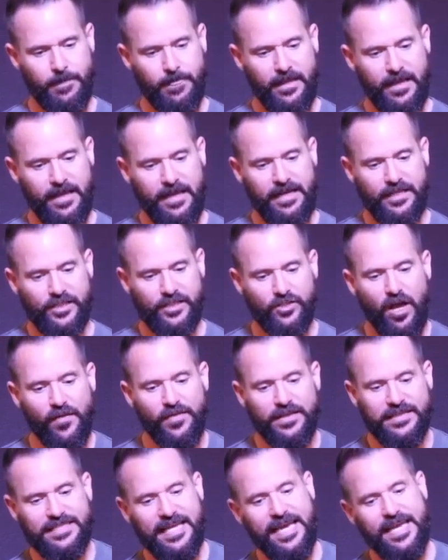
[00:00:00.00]
And I saw
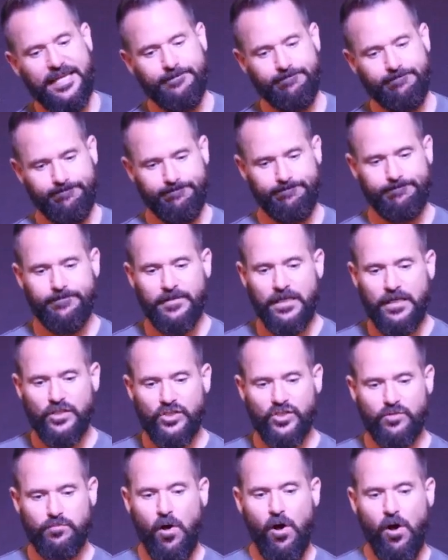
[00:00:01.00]
the dead,
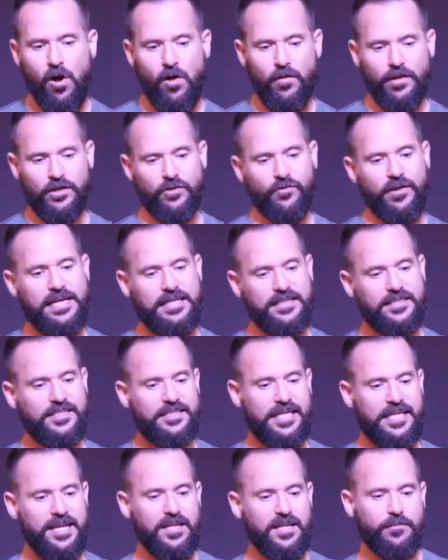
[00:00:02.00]
small and great,
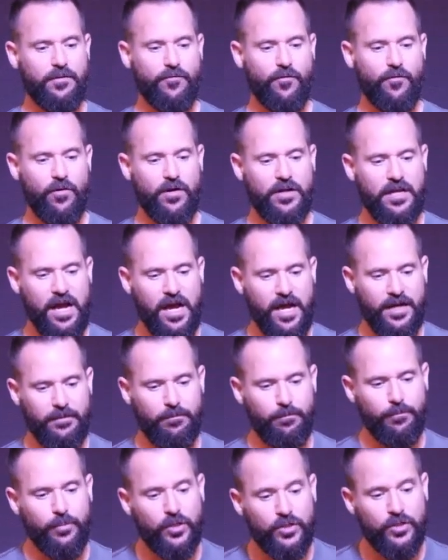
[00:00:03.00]
standing before God,
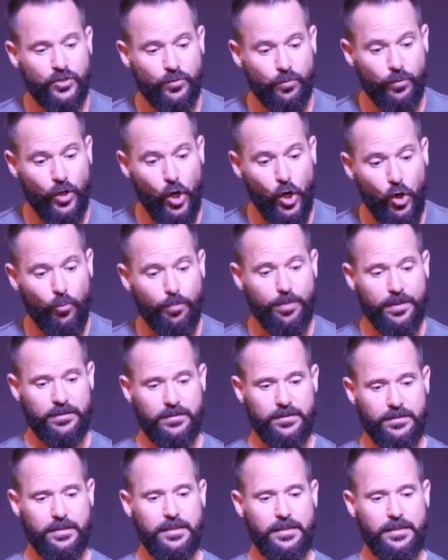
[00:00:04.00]
and books were opened.